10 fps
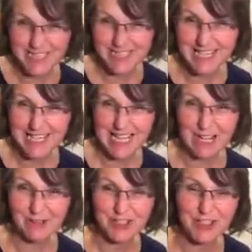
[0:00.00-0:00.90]
to take
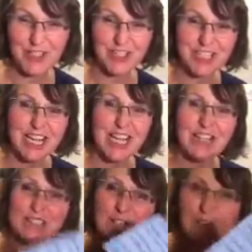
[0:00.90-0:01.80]
out the dirt.
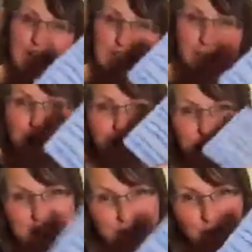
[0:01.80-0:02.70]
So that's where
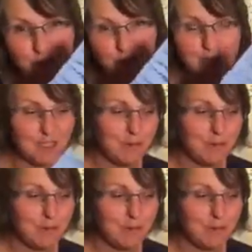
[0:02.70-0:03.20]
this one